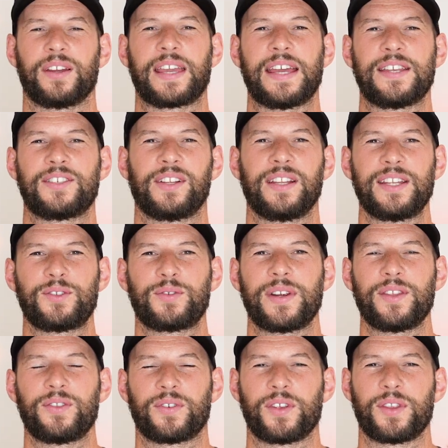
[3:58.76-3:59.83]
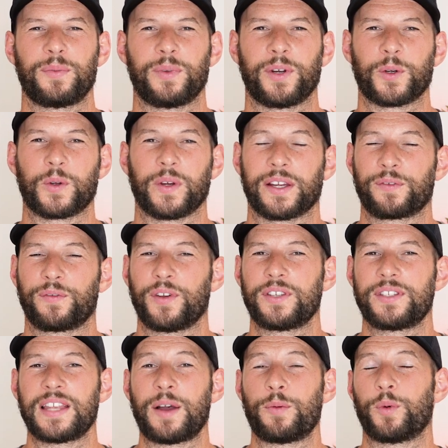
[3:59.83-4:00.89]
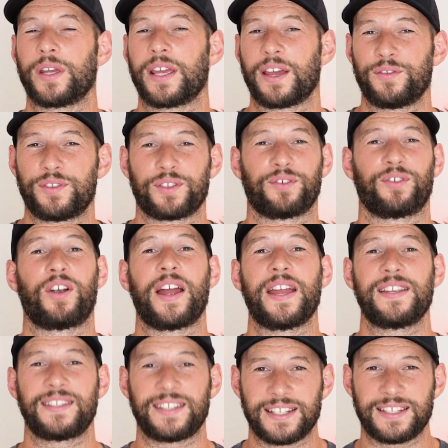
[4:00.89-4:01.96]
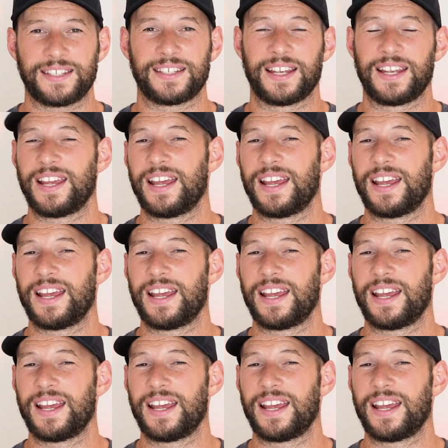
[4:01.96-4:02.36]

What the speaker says: Okay, so let's run through them real quick. First up, we have psoriasis,